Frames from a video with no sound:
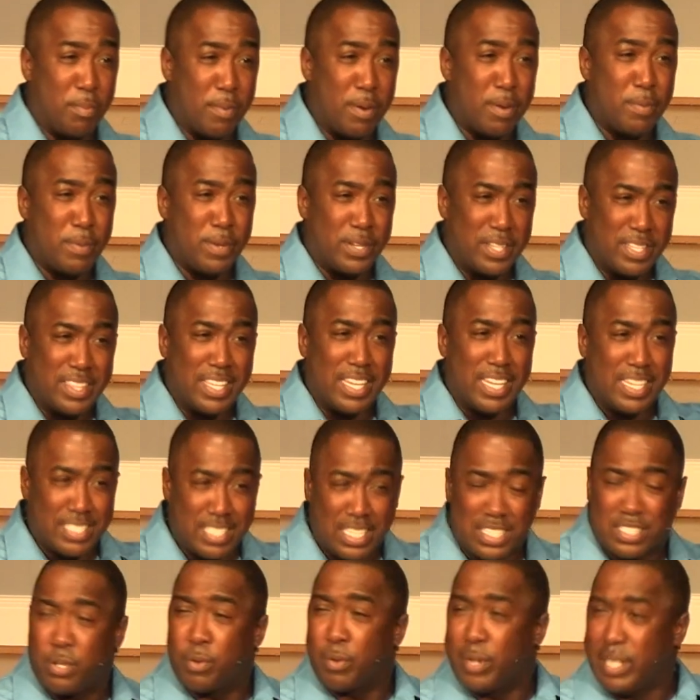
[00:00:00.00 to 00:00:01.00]
remembering the
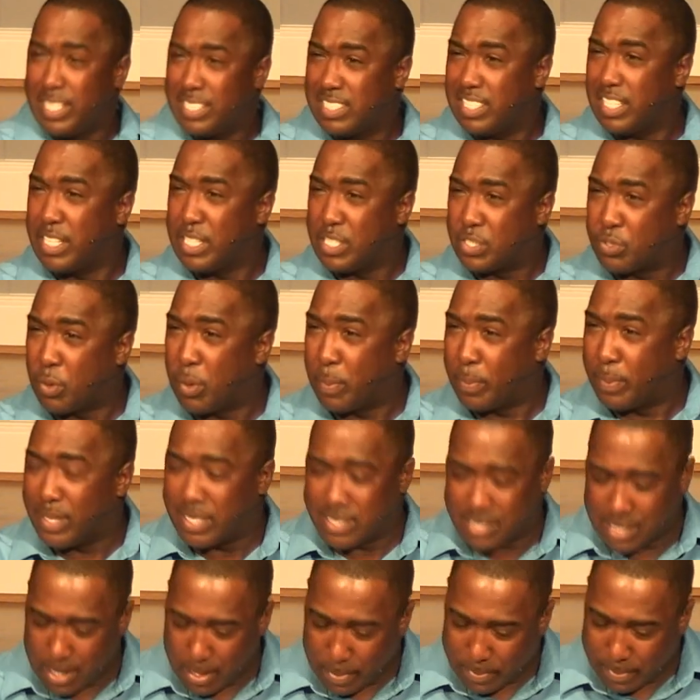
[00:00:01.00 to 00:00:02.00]
things that so easily trip
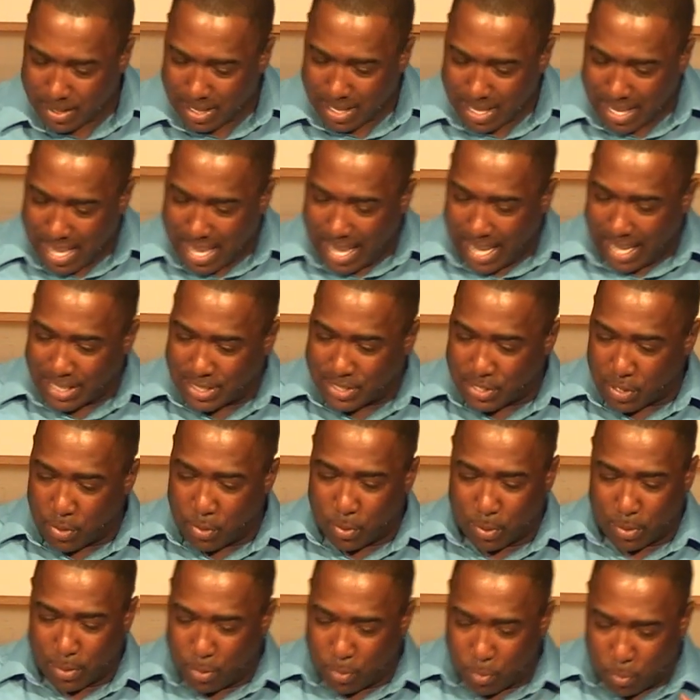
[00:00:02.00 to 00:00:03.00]
us up. And
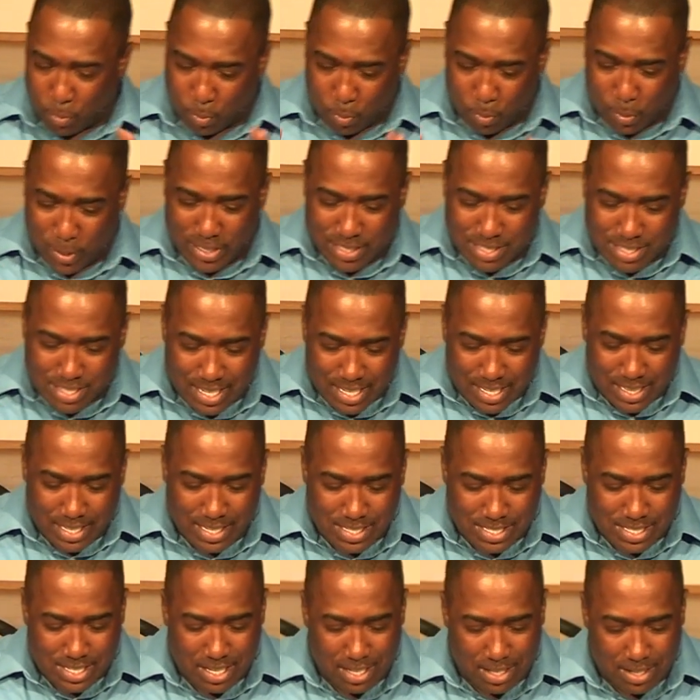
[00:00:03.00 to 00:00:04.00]
so we see
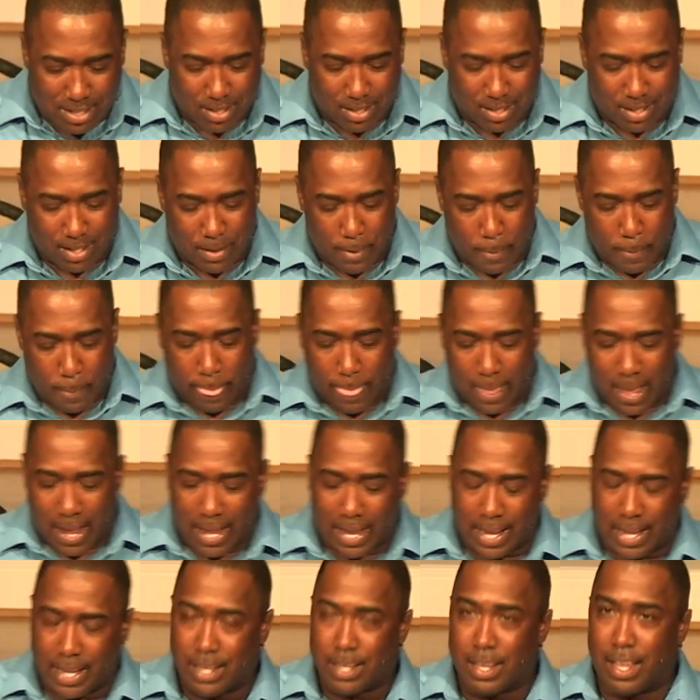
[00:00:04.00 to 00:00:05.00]
this here.
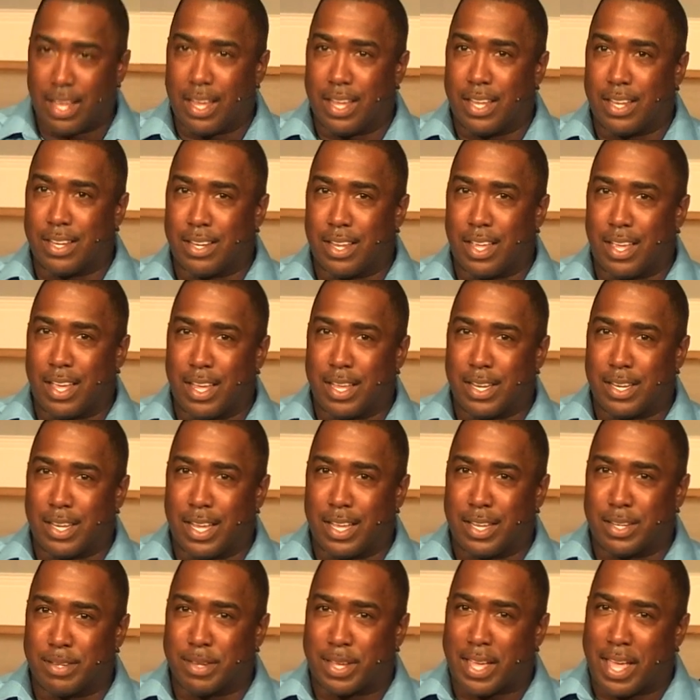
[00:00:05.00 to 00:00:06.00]

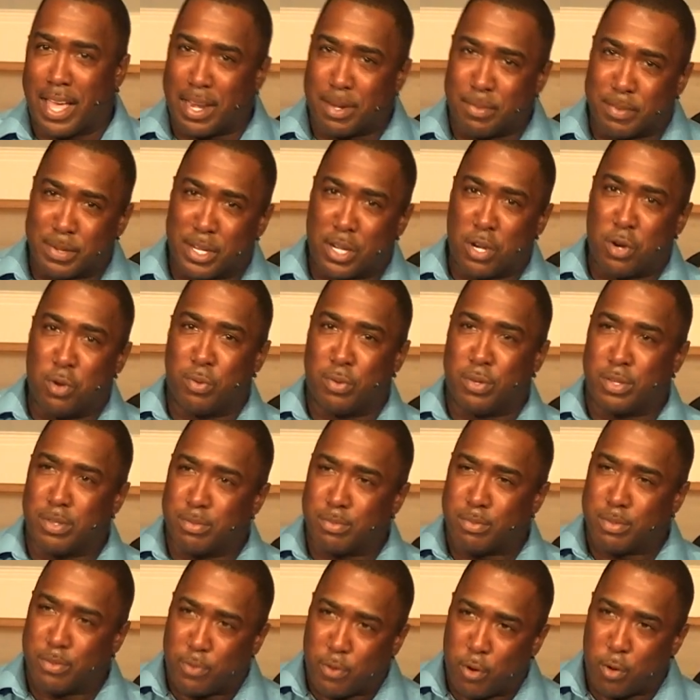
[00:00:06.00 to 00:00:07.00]
And kind of go
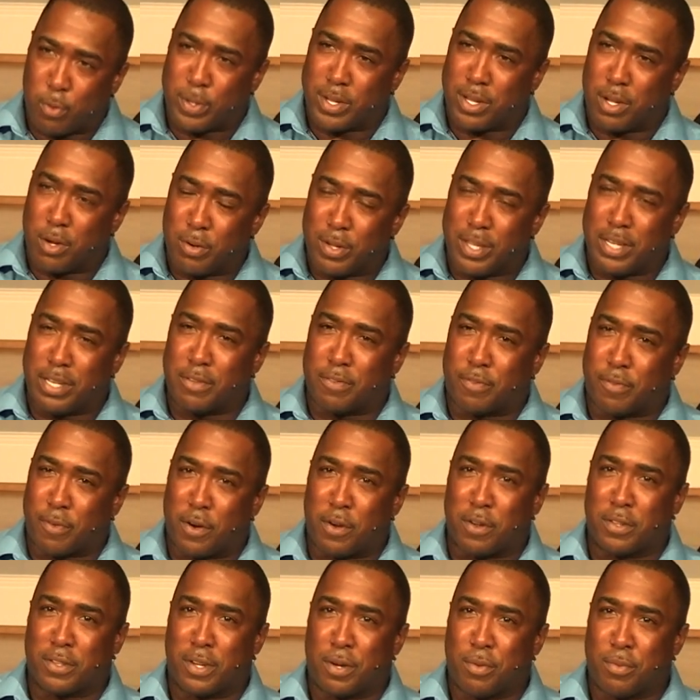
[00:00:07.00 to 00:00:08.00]
before we go any
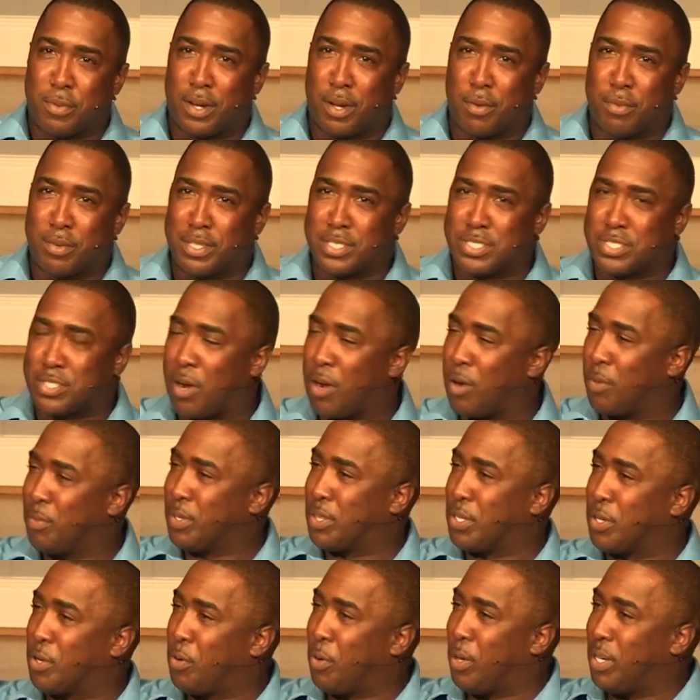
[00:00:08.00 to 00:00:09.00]
further, I want to start
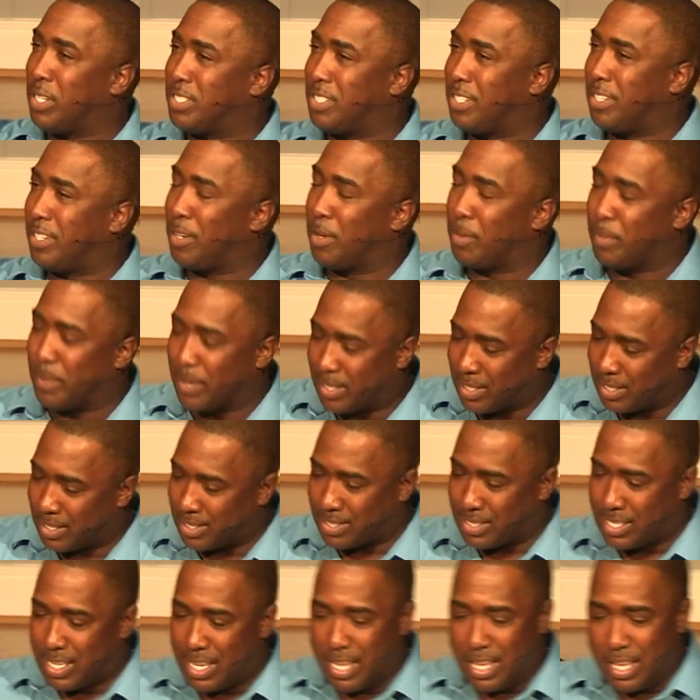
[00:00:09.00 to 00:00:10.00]
with a question here.
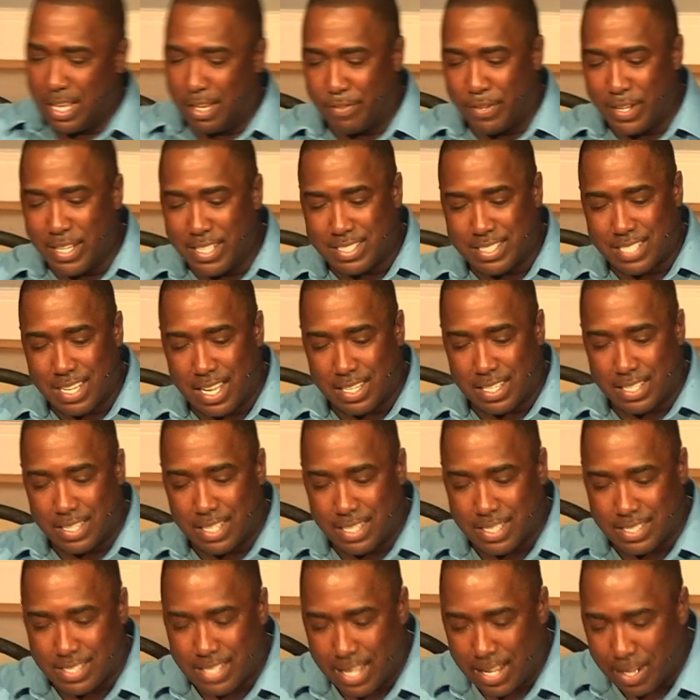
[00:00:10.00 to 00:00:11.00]
Because if he's telling
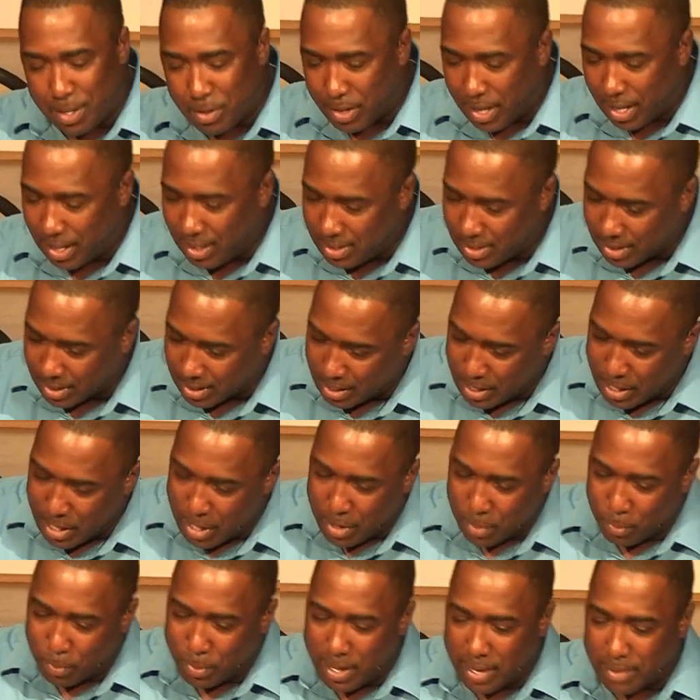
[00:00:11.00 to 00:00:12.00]
us that, okay, look,
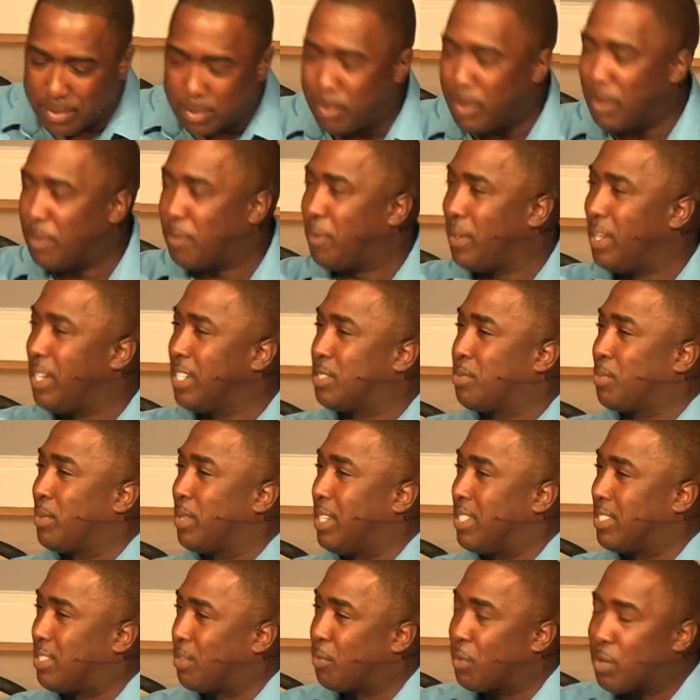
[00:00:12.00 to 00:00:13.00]
we have to be finished
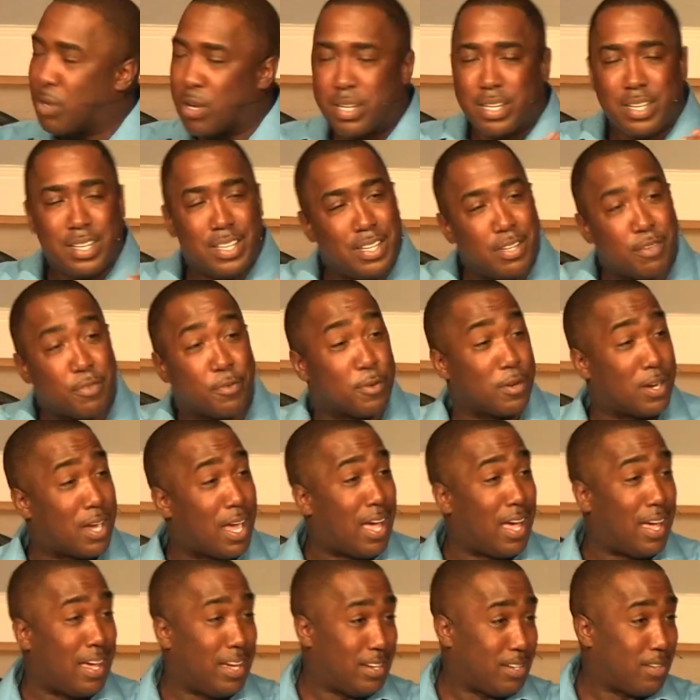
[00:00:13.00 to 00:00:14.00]
with this, and we're going to live for
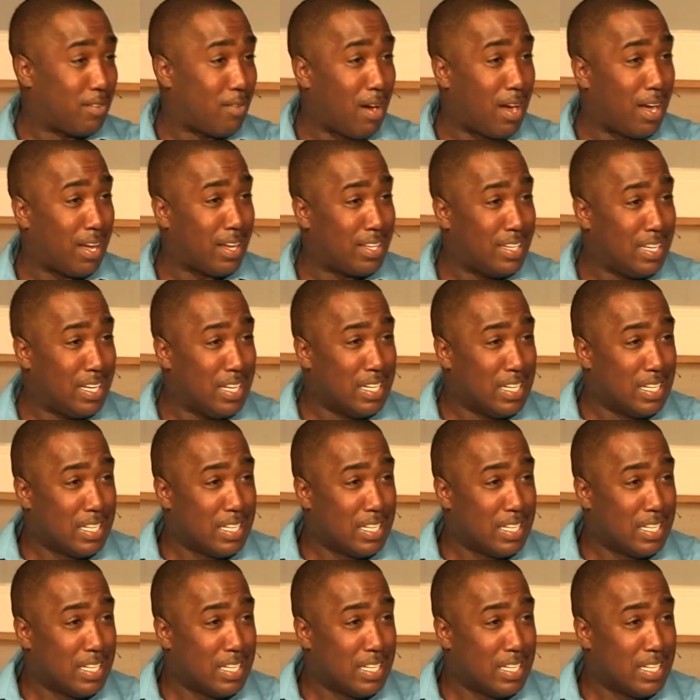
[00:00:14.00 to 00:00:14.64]
God, right?